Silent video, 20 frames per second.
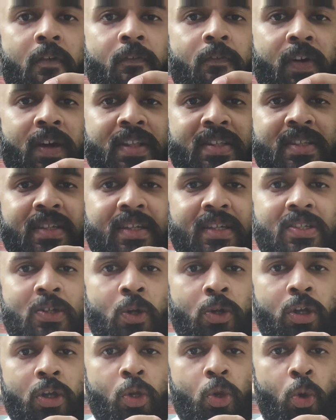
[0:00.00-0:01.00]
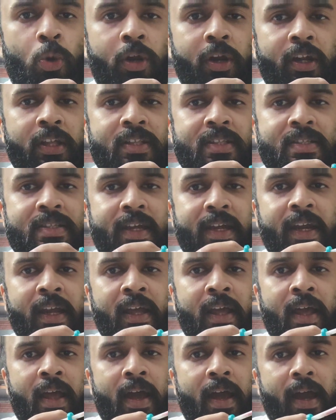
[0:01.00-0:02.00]
Once it has gotten loaded
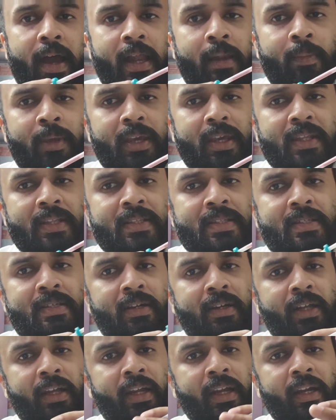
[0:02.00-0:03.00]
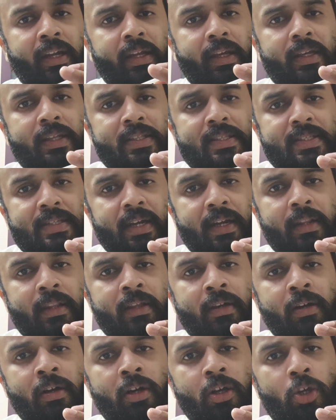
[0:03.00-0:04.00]
inside, I'll be inserting it inside
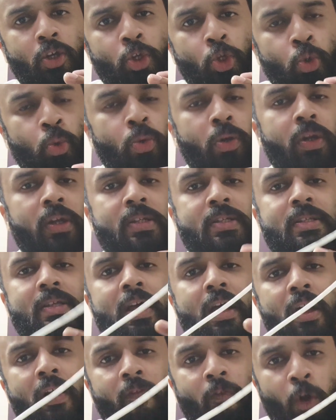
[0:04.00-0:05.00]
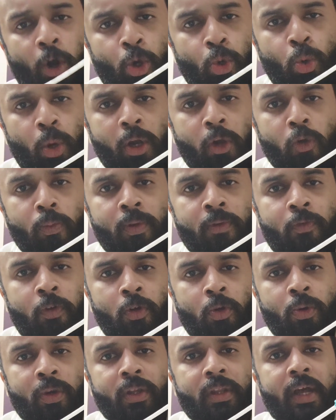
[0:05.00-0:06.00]
the uterus. What do I do
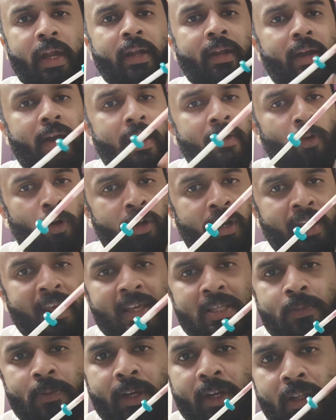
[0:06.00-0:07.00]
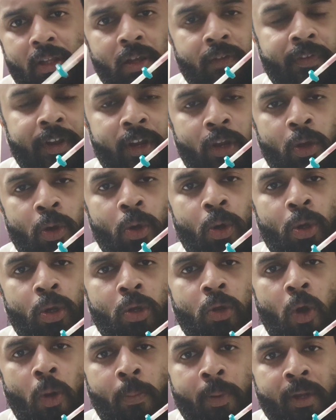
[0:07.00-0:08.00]
before doing that? I've already explained in the video
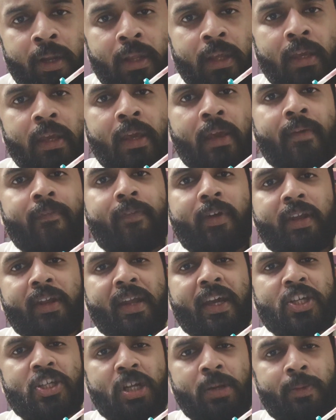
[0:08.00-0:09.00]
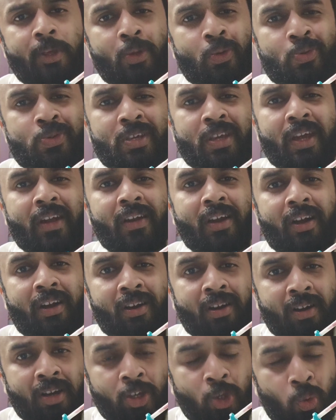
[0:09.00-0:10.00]
on copper T, wherein I shall be using an
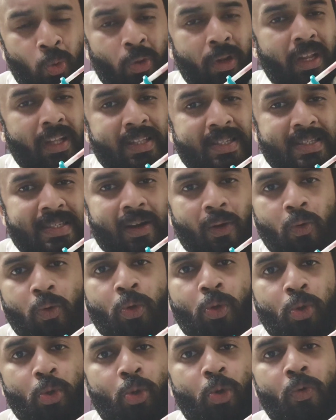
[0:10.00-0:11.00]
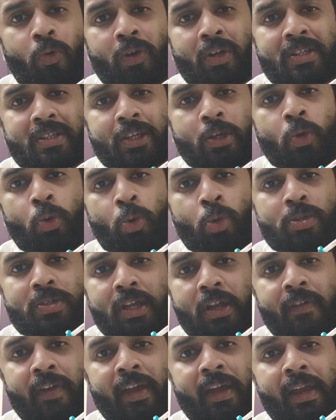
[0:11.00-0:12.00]
uterine sound to know what is the
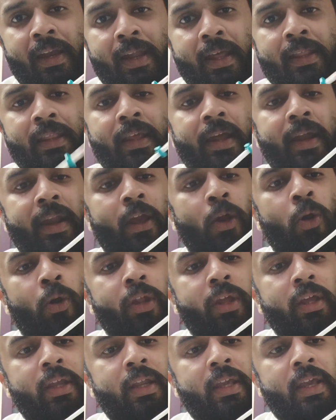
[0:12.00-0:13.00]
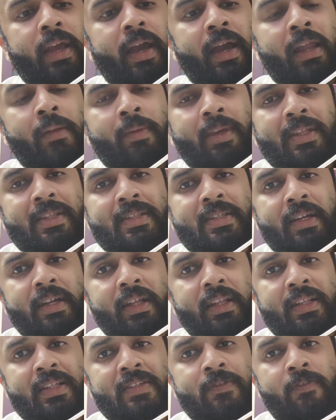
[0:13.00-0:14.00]
uterocervical length, and accordingly I'll be
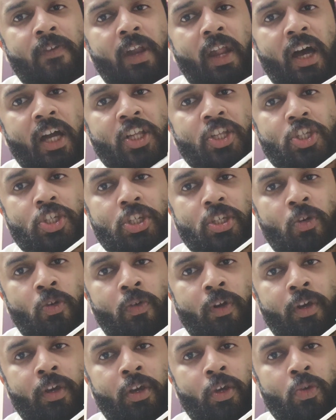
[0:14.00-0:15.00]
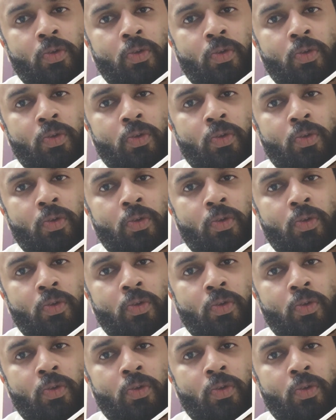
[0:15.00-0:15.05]
inserting this flange over here.